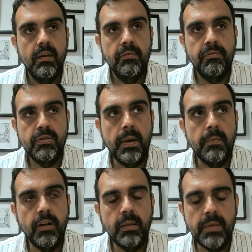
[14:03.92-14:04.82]
super
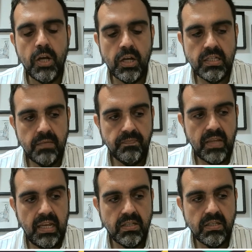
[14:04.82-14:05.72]
important because
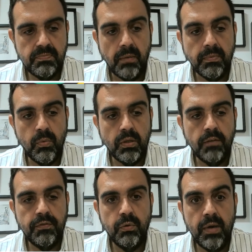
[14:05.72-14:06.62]
it's probably one
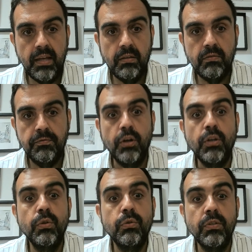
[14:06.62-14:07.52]
of the way for
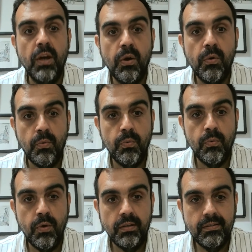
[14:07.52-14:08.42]
you to know
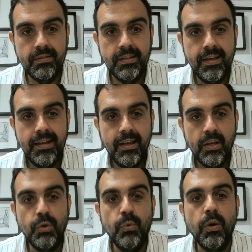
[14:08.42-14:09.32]
what
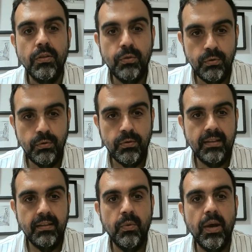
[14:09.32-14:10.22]
you want to do
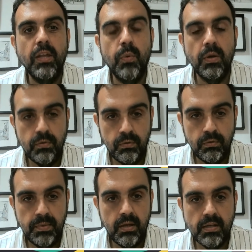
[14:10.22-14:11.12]
and the way you want to do.
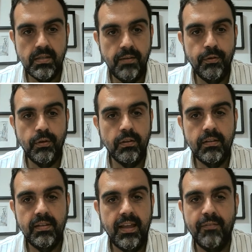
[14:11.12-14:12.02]
Because if you don't
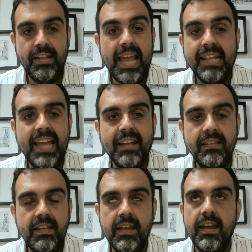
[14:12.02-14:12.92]
have an, any
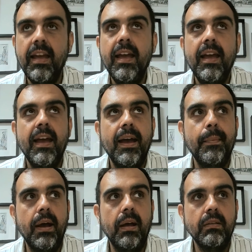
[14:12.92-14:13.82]
idea
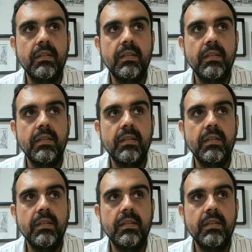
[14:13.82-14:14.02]
about